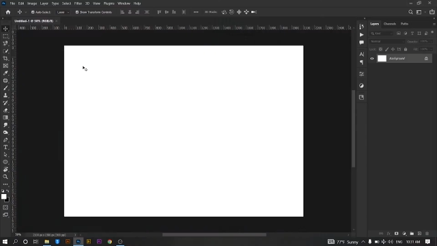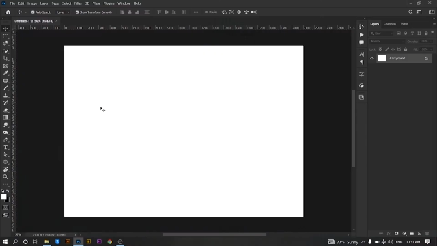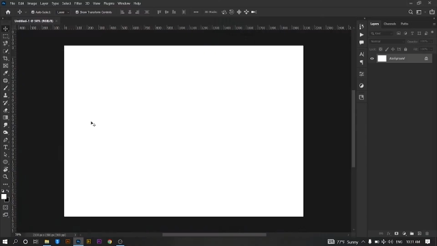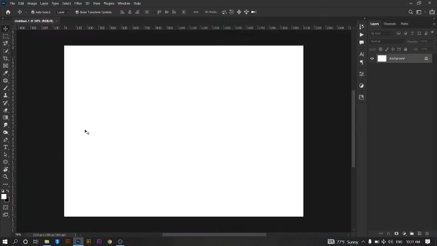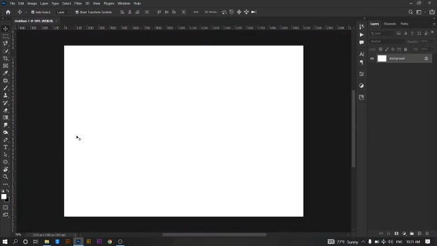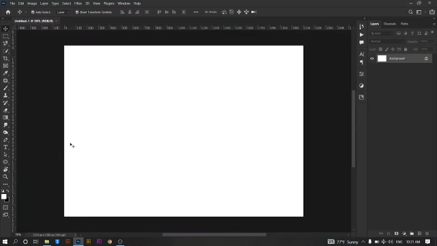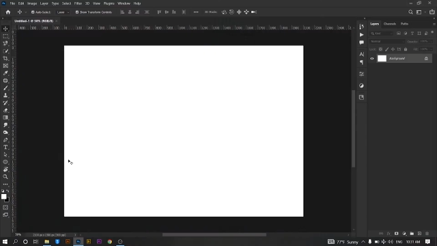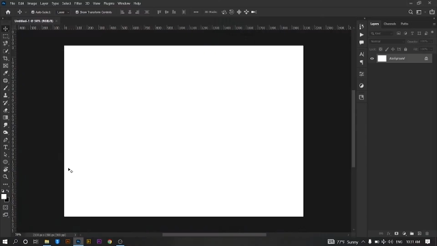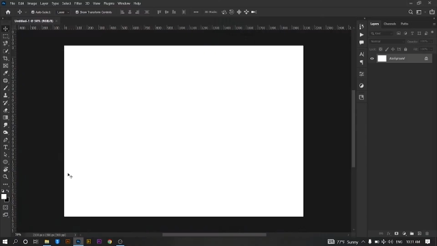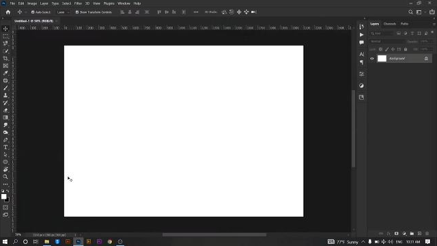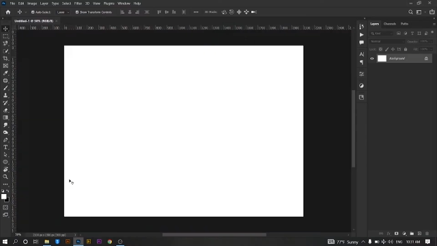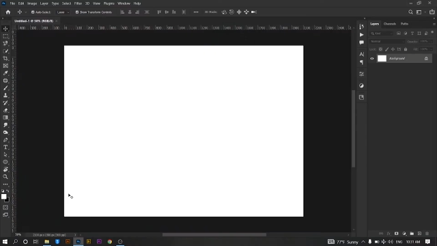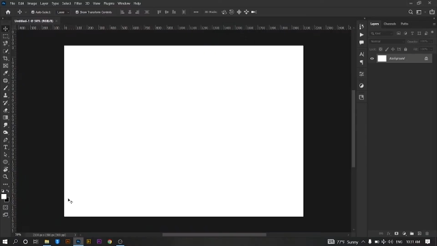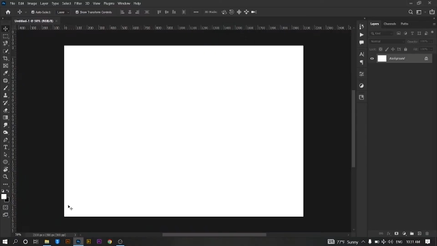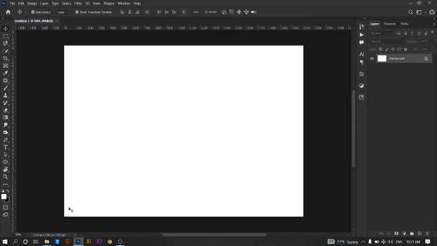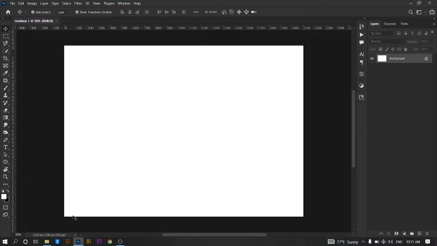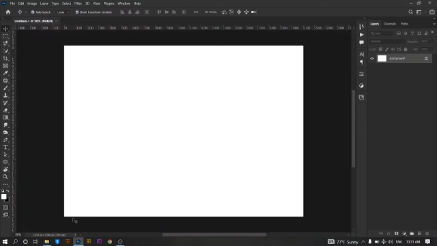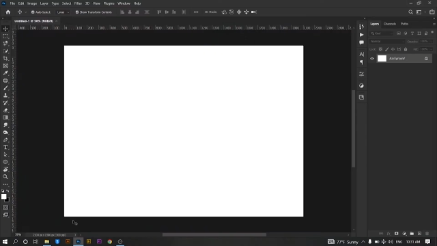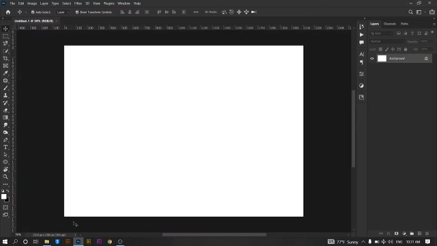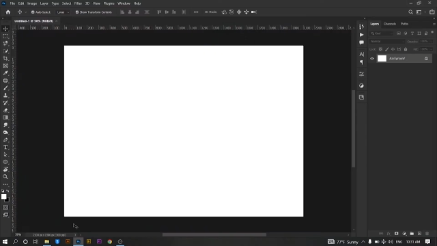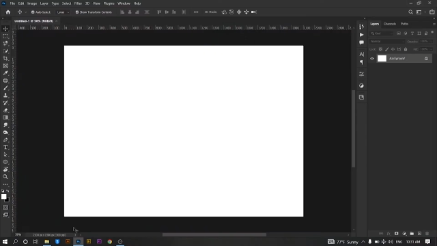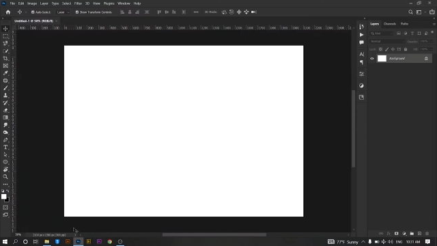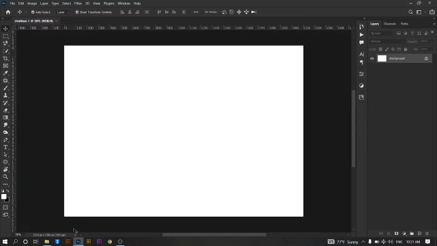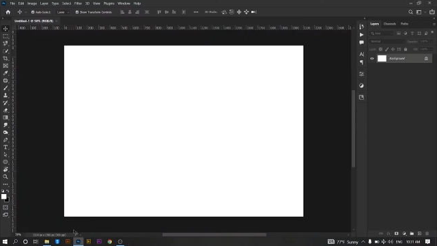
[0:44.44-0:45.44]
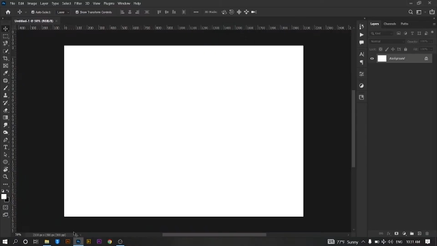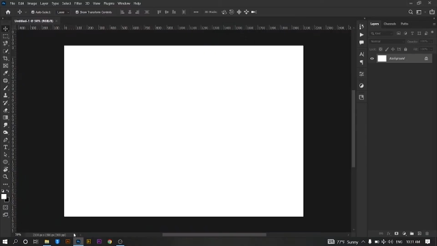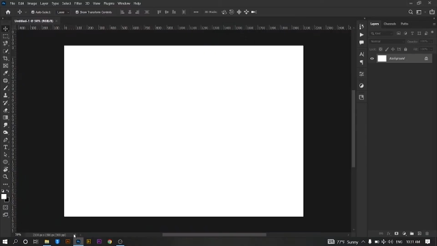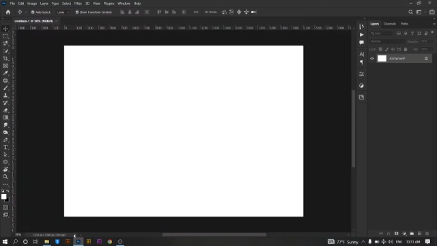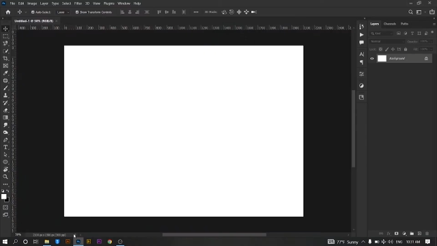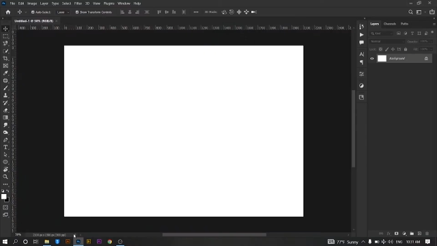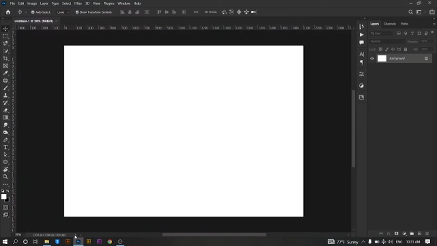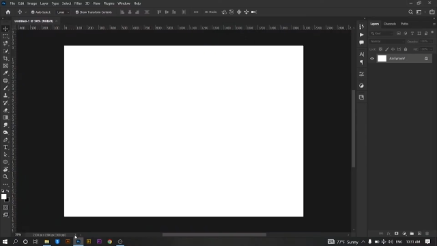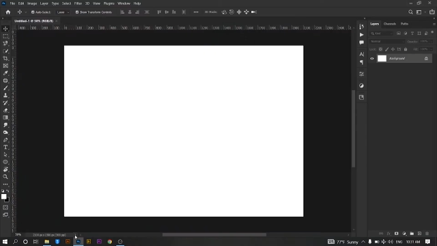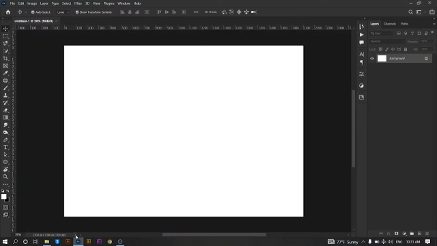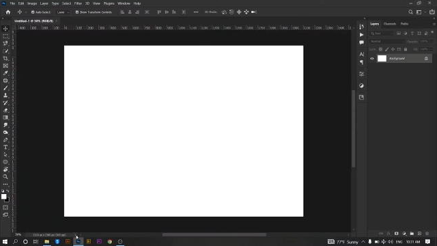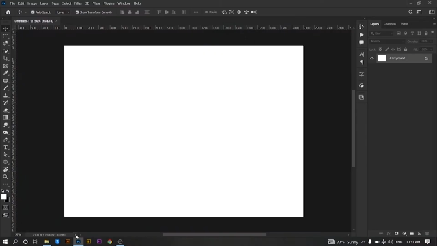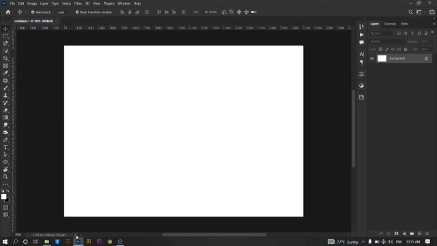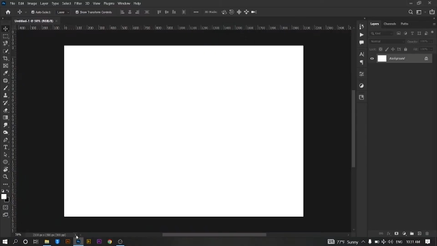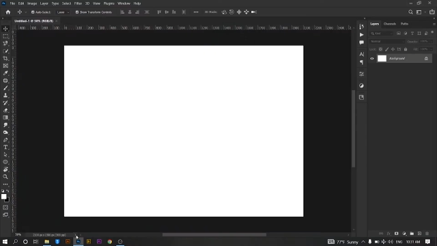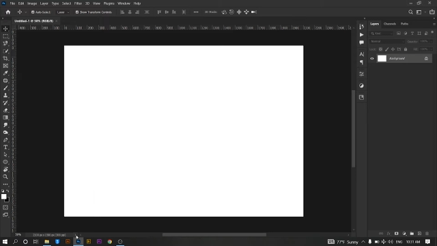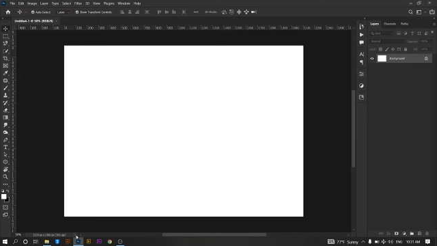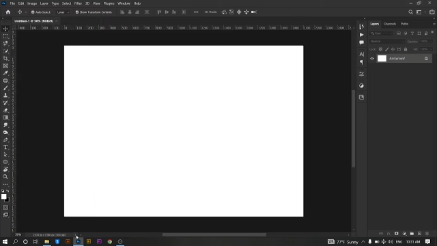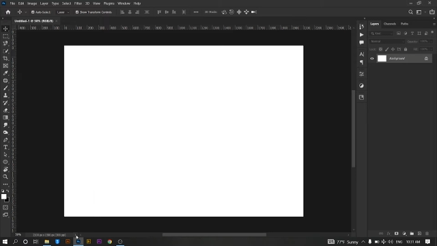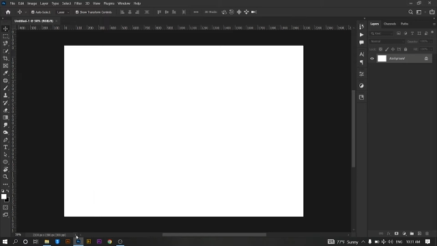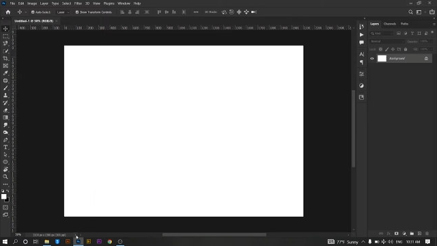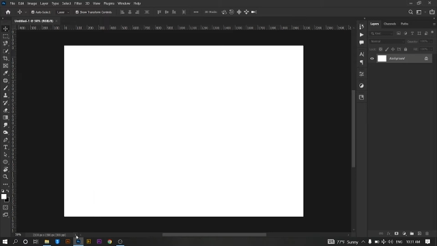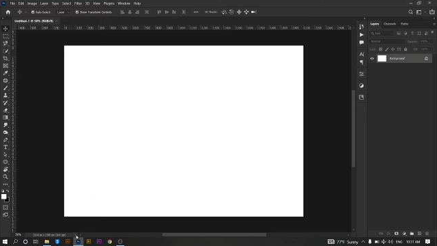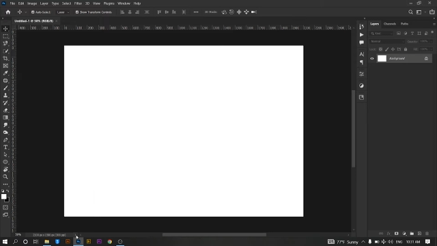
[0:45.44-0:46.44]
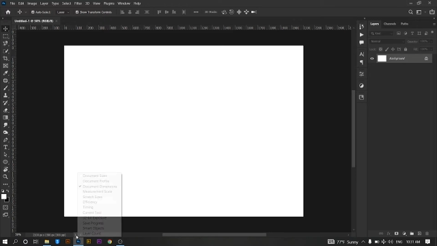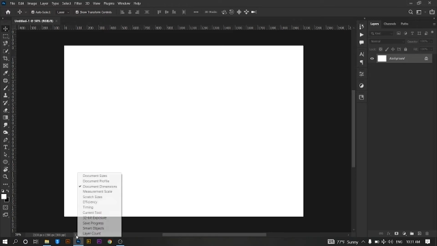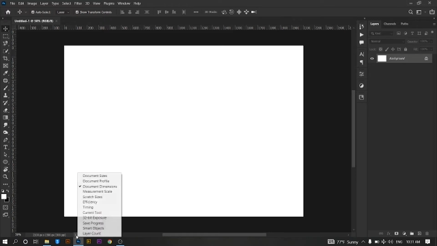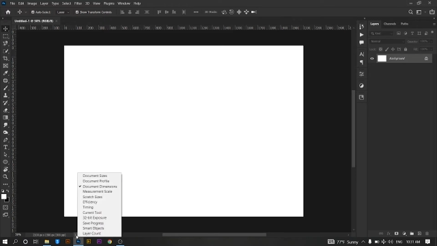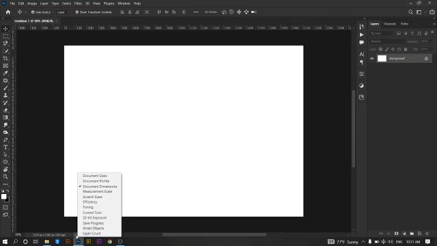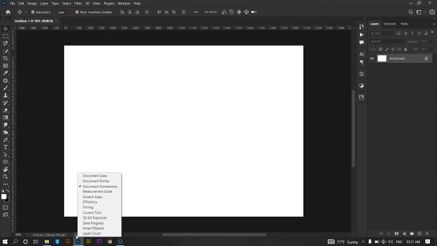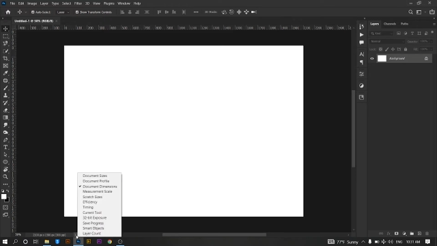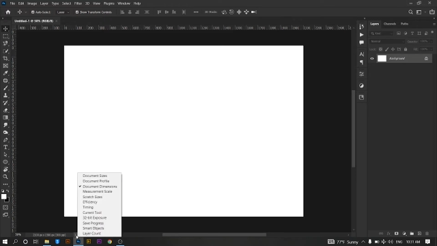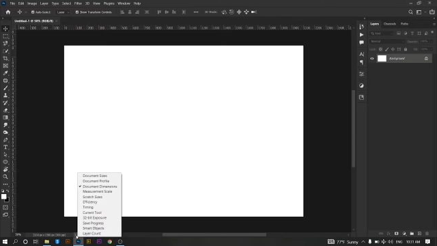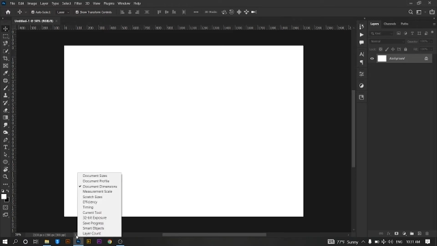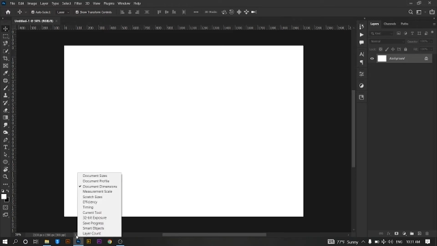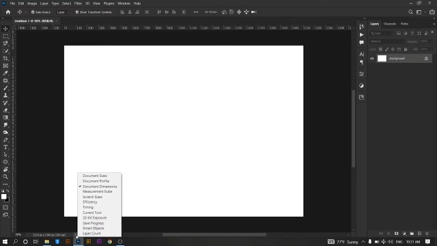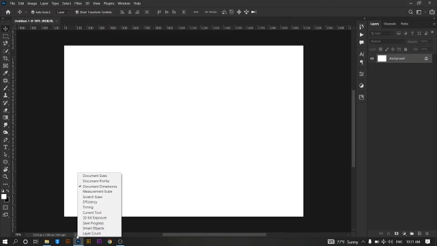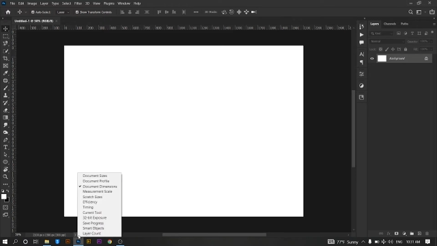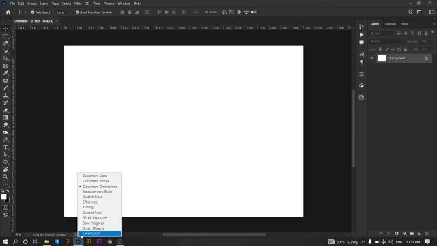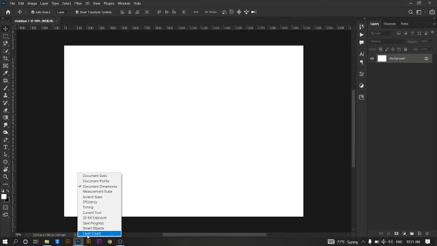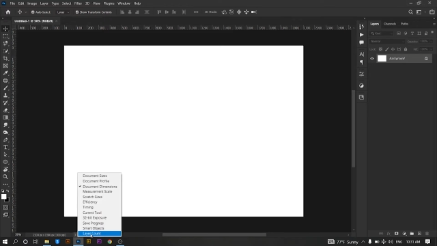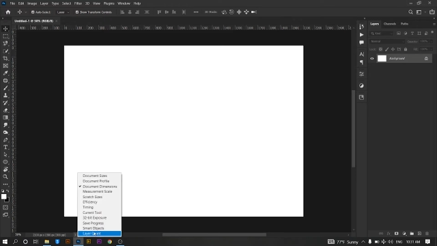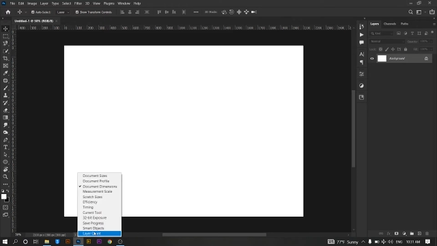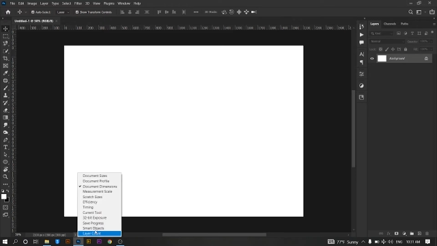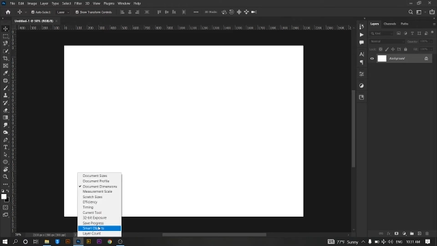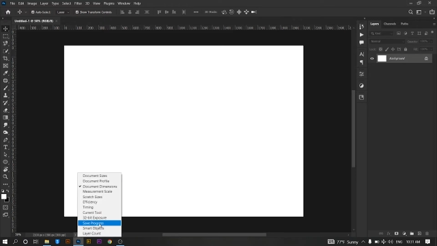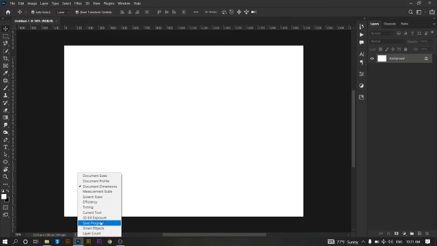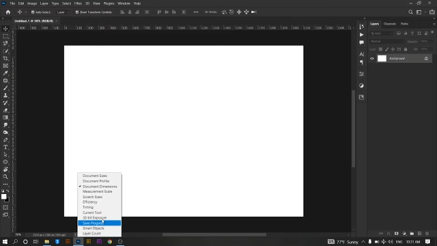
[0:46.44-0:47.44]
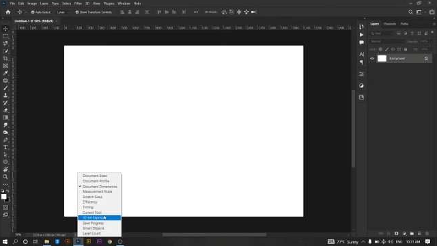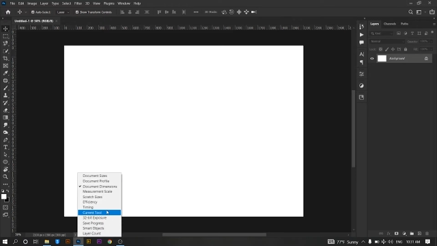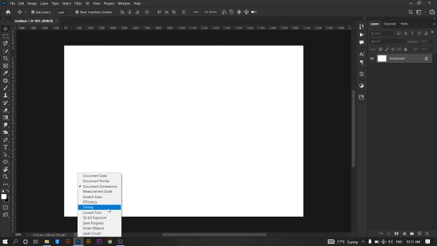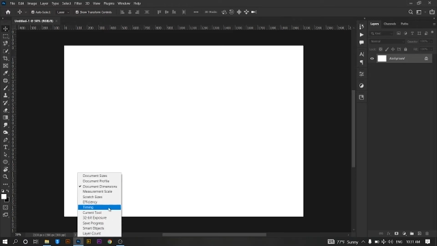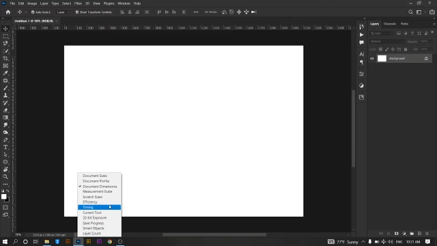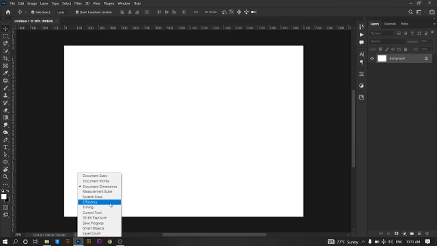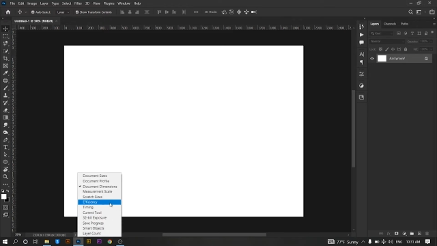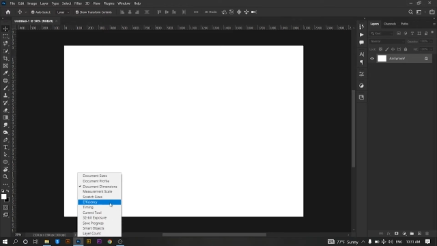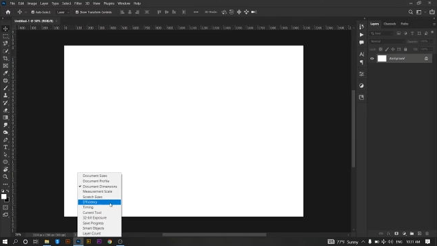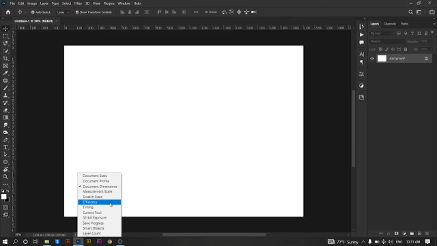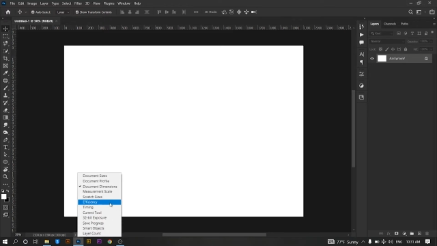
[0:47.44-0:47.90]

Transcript: (no speaker visible)